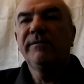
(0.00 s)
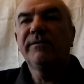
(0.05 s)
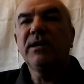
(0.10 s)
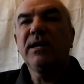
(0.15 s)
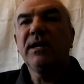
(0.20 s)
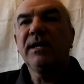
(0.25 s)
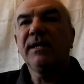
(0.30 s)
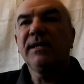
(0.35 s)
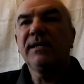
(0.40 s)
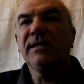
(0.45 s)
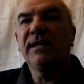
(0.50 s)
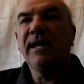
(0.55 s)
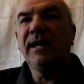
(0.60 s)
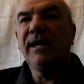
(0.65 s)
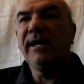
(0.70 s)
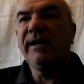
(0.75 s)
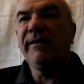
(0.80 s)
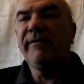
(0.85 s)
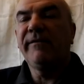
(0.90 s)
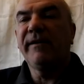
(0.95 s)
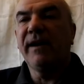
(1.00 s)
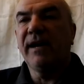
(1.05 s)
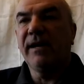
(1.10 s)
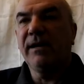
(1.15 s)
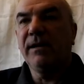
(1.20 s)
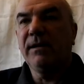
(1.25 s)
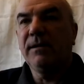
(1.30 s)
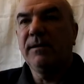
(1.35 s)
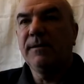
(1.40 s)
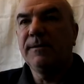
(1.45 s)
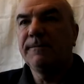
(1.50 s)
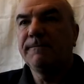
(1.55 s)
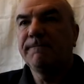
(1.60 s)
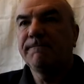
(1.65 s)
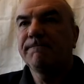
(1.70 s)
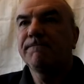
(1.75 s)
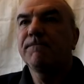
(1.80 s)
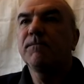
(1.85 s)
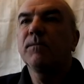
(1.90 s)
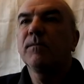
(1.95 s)
Friday's Daily Fail.
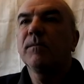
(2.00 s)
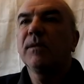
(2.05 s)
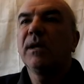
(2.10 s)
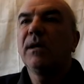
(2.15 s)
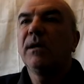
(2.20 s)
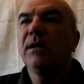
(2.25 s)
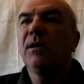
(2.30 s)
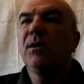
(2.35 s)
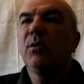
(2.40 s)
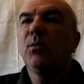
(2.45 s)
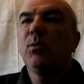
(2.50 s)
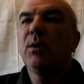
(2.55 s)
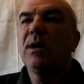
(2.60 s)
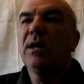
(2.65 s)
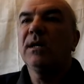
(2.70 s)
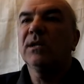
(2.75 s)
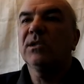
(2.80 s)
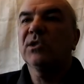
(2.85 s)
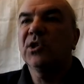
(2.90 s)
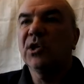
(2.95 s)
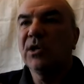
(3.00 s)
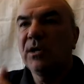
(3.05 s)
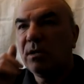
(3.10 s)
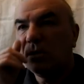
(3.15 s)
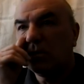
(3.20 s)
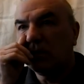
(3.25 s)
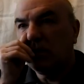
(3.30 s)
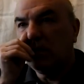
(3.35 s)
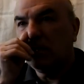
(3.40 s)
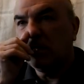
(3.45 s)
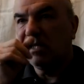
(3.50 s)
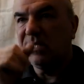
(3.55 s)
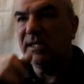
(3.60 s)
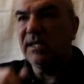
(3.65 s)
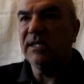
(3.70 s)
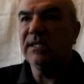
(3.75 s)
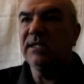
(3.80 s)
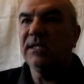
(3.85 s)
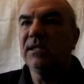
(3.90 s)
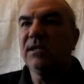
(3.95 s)
While Charles
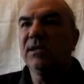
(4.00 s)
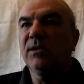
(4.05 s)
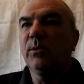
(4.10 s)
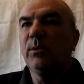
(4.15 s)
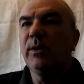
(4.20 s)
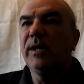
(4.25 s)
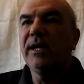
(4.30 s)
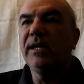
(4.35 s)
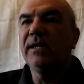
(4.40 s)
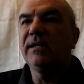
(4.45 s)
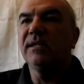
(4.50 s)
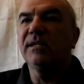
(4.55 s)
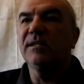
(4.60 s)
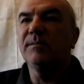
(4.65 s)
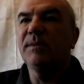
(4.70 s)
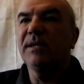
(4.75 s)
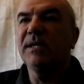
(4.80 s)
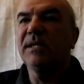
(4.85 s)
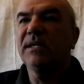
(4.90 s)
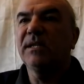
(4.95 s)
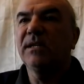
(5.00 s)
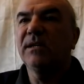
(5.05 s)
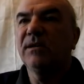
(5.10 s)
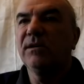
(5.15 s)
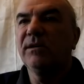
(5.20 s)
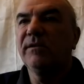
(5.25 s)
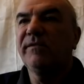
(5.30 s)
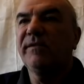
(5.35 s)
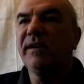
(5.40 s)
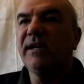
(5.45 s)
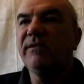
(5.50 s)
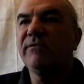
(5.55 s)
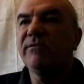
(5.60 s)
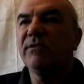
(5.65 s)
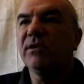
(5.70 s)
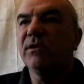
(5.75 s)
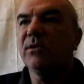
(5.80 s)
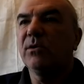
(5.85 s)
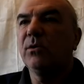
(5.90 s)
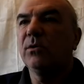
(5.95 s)
insisted the Queen dismiss her
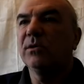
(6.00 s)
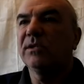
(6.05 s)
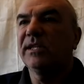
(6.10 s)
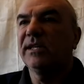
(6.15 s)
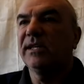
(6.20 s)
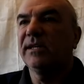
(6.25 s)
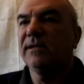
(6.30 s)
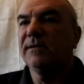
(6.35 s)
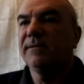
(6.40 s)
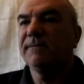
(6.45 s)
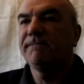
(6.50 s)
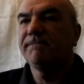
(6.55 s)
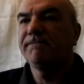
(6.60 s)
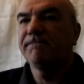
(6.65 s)
favourite courtier.